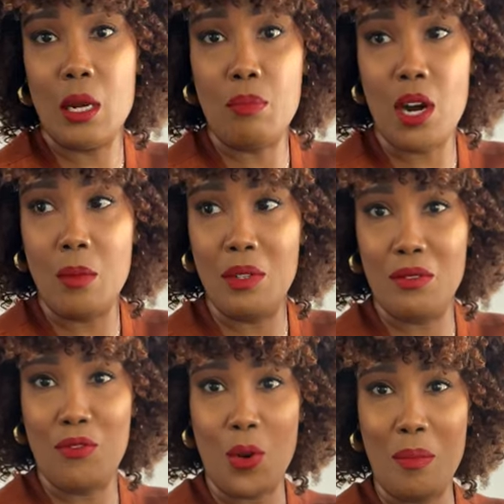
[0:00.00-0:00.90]
a
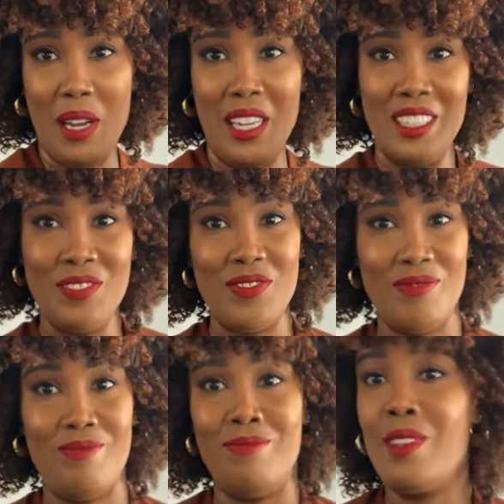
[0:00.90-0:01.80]
problem for me.
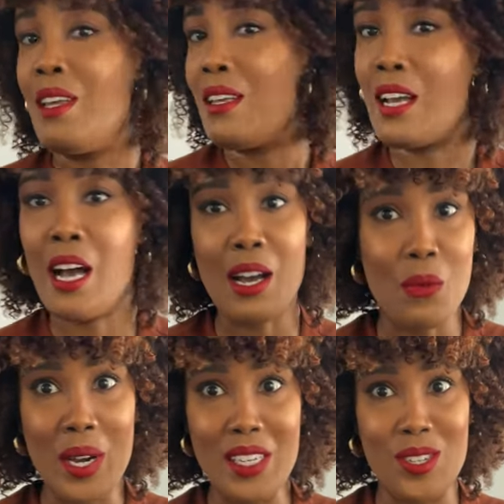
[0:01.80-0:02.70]

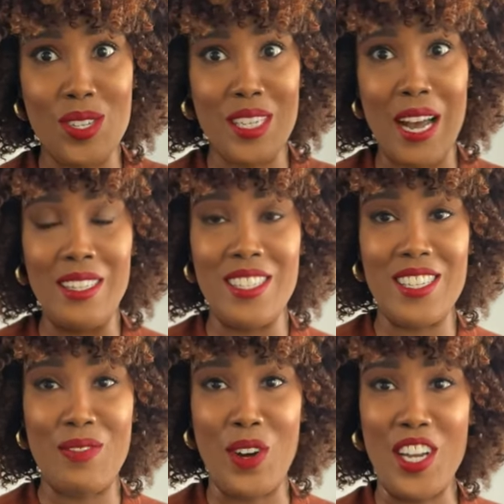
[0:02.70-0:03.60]
Can't wait to style
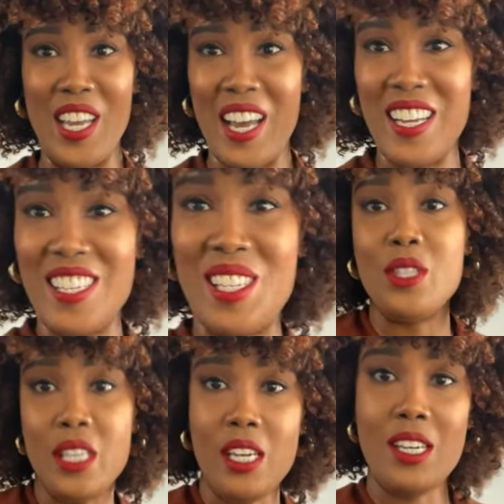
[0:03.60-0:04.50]
this for you guys.
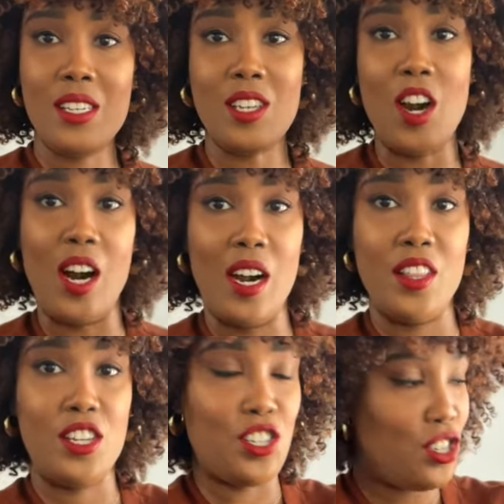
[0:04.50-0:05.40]
These
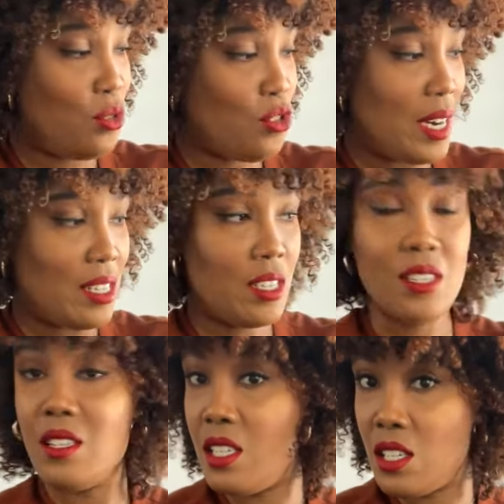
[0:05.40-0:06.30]
are the two
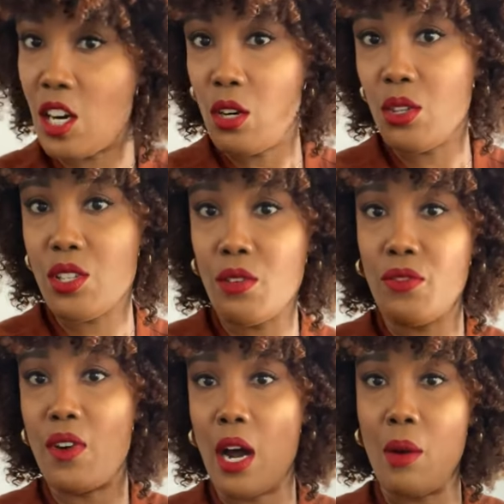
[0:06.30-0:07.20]
dresses. These are also
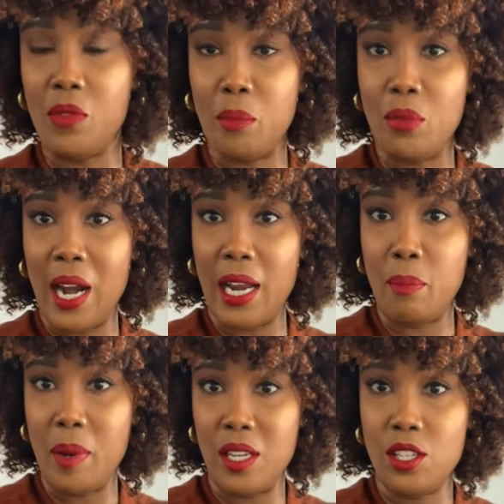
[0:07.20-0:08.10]
from the
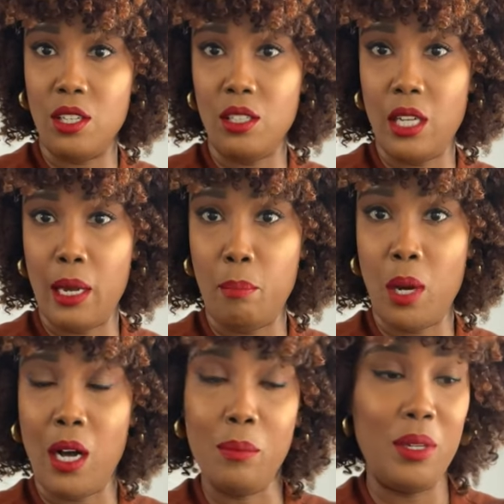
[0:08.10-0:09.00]
brand Petal and
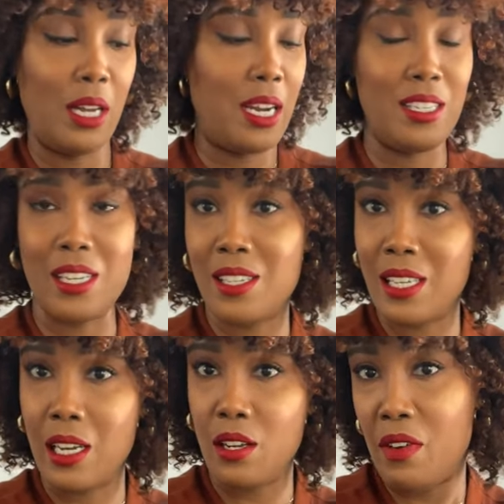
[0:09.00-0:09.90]
Pup. And as I
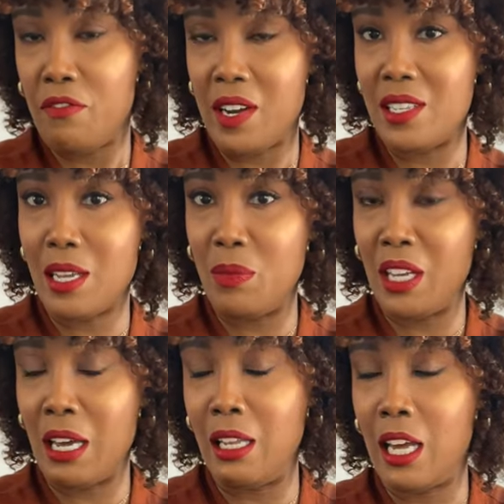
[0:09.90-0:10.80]
say, if I find
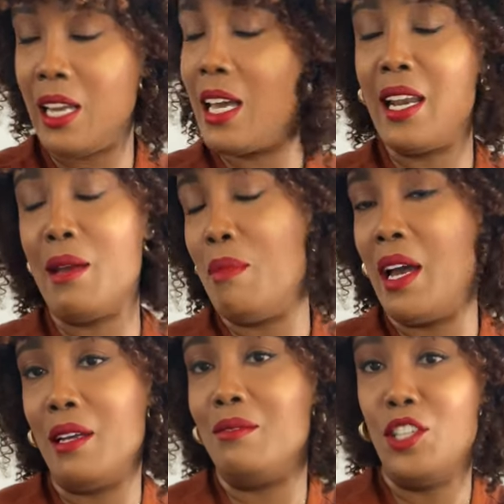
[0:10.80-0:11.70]
something I like, and I
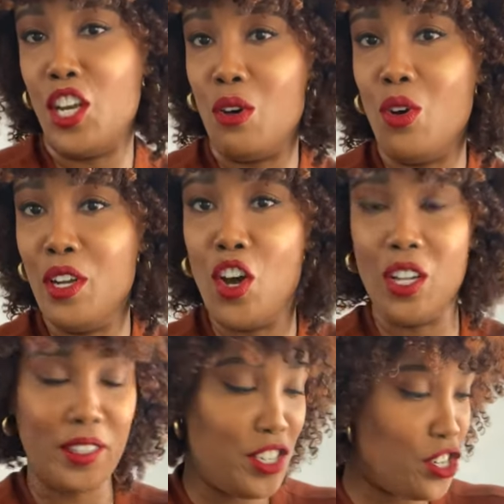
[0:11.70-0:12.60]
buy, you know, in
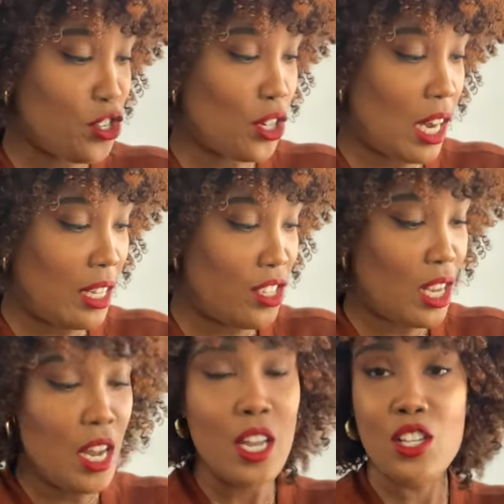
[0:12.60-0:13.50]
all the neutral
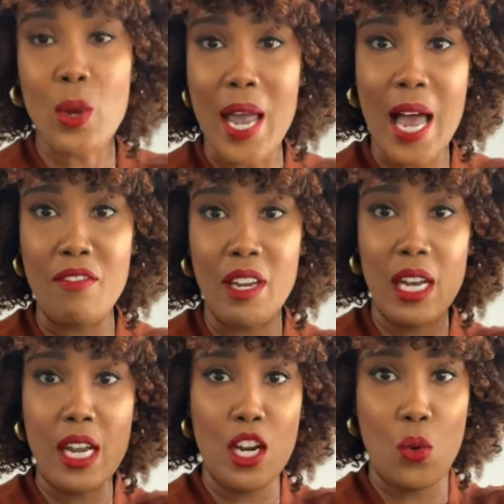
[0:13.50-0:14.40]
colors. So I have
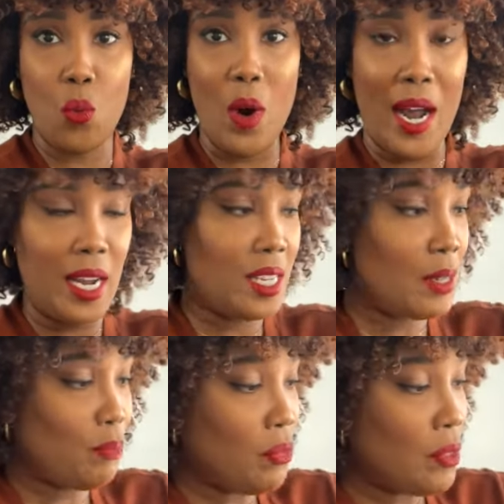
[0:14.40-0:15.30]
it in a
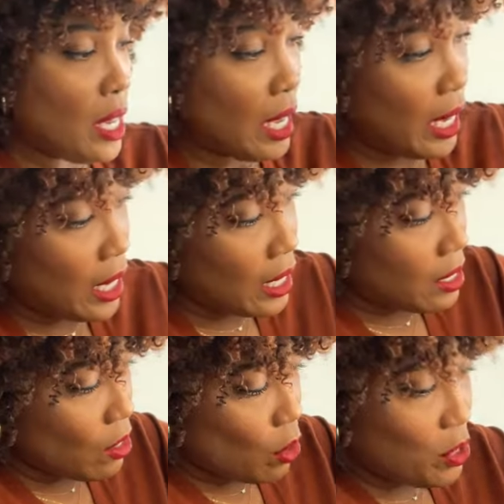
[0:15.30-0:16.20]
white
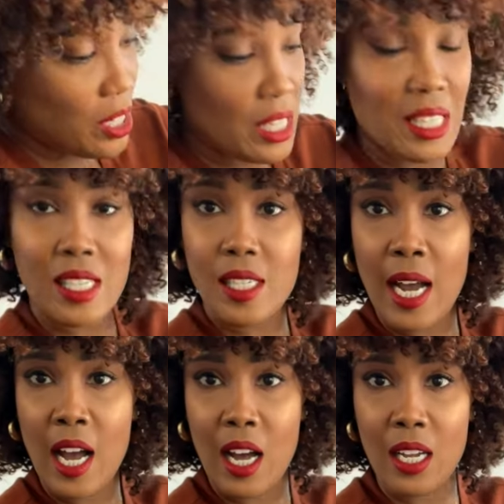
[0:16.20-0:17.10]
and almost this
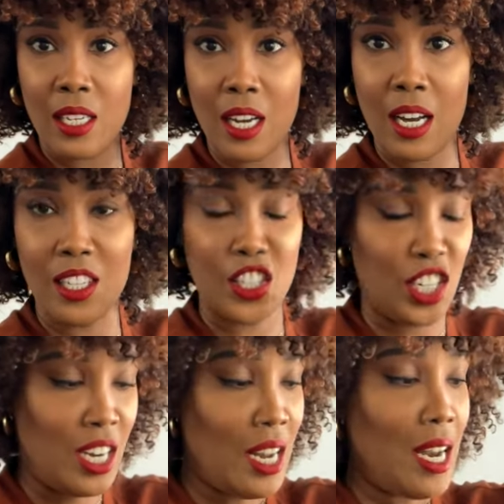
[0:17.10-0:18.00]
tan color.